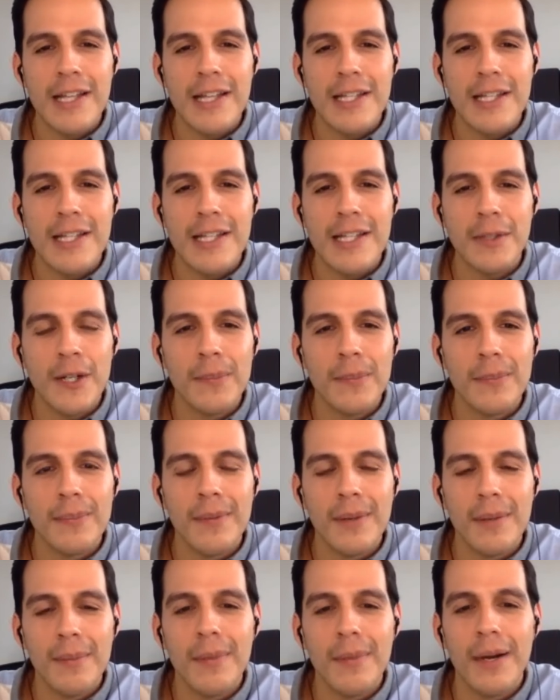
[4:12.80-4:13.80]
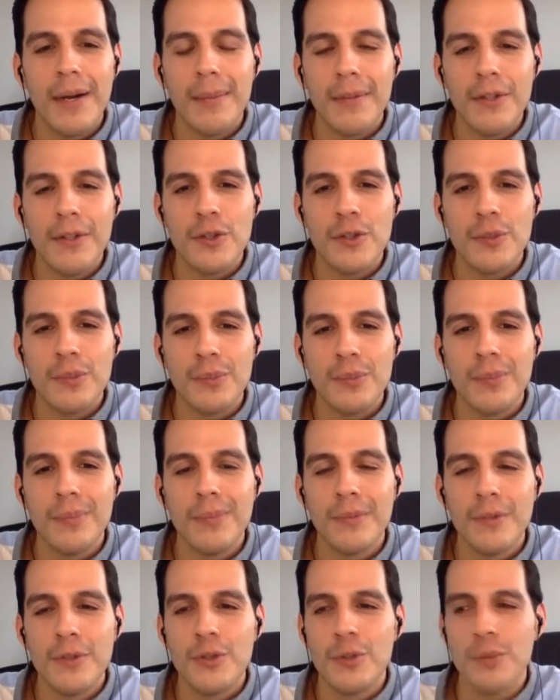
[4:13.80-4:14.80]
become a
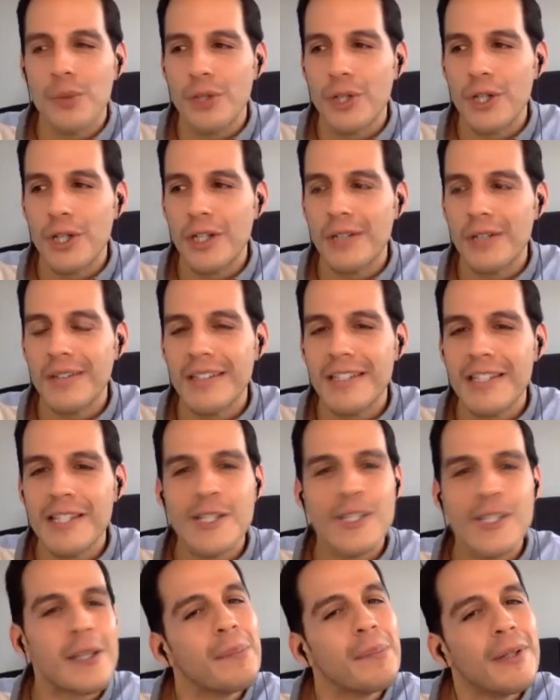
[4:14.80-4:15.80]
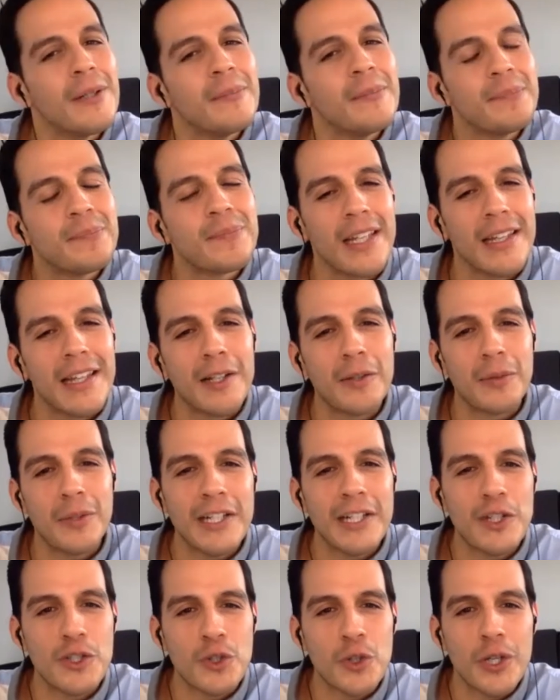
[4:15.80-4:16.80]
much more simple, and like
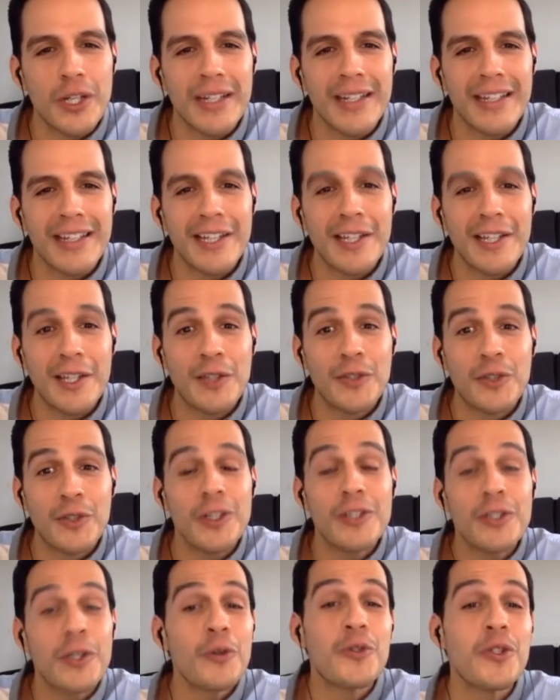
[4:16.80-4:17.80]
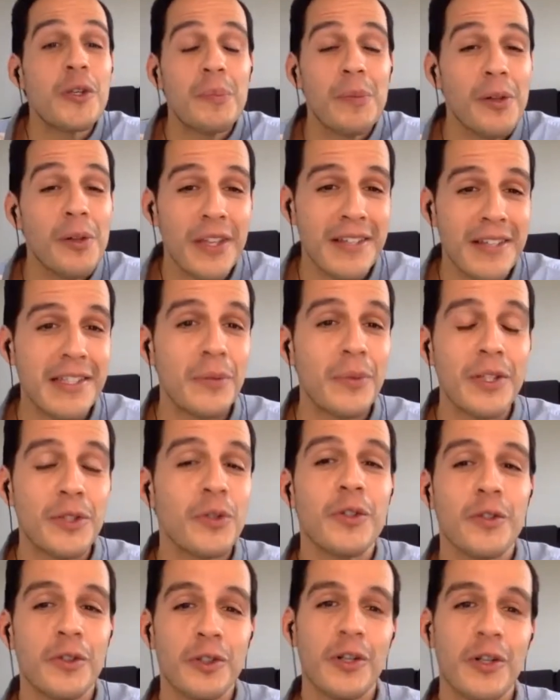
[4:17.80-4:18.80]
really enjoying those simple things that we
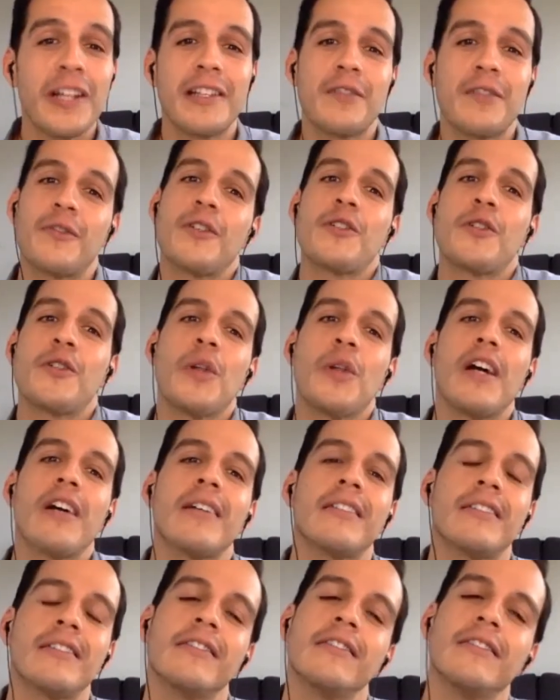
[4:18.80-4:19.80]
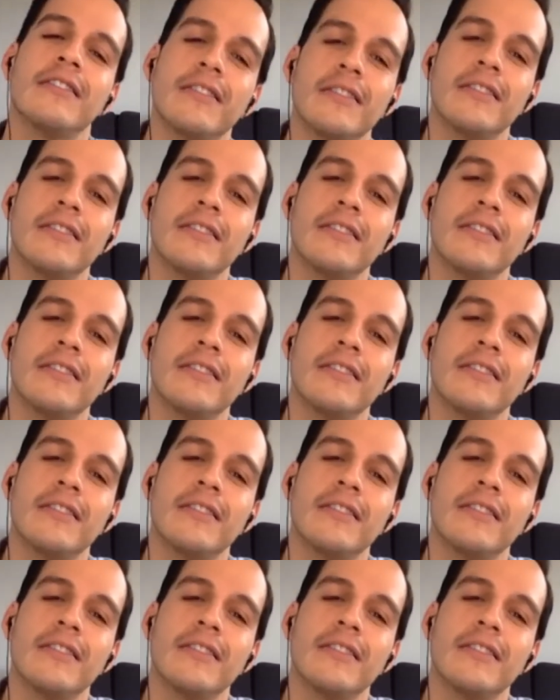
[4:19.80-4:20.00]
took for granted for so long.